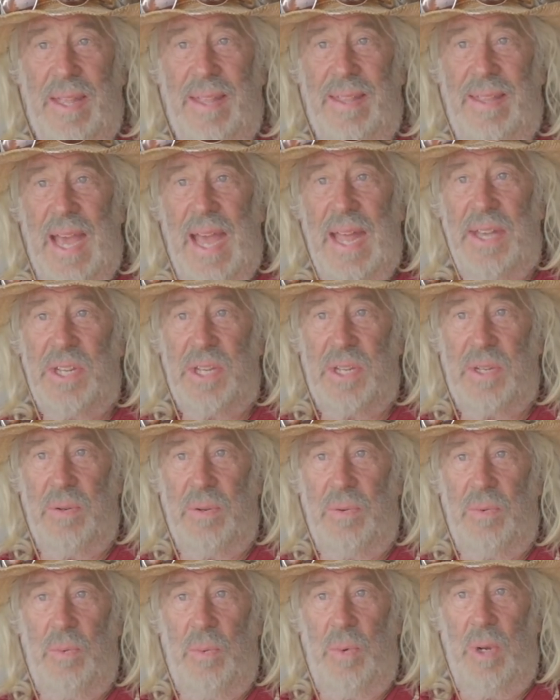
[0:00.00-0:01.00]
that's
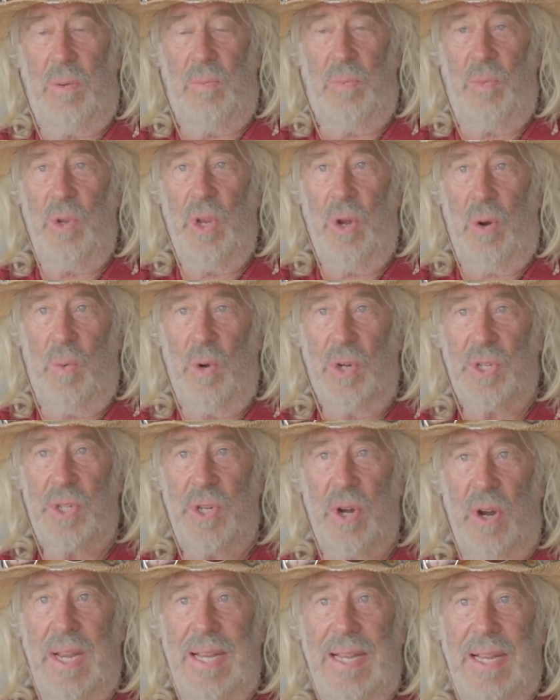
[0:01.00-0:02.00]
when, you know, we're
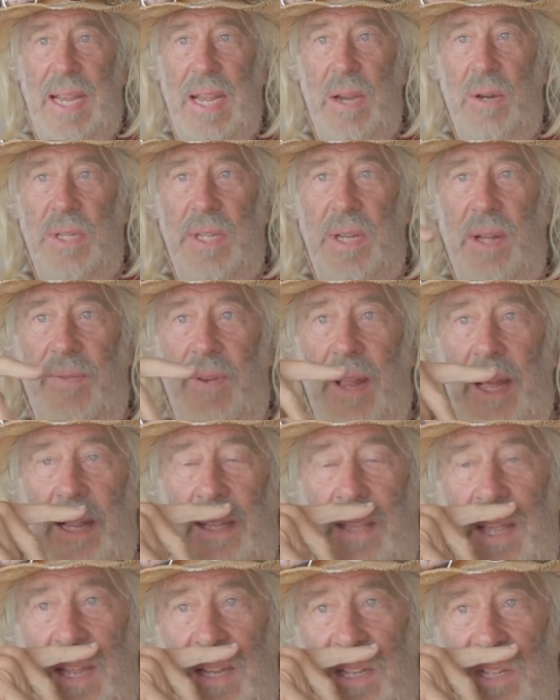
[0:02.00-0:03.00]
starting to hear stuff like
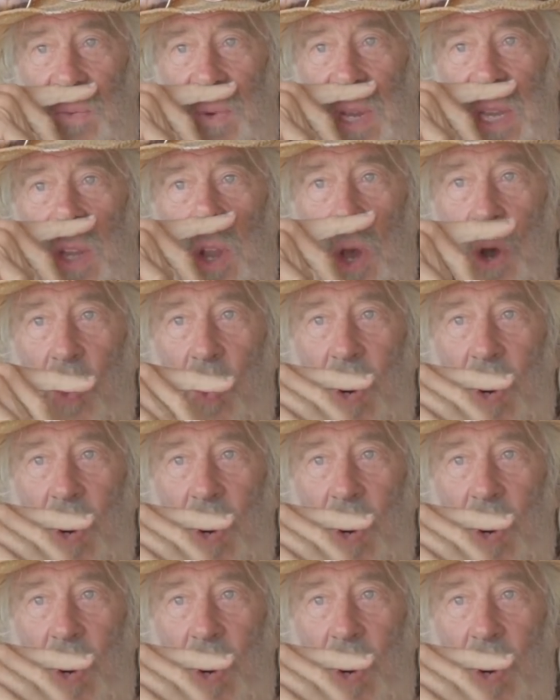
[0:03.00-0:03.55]
that. So we know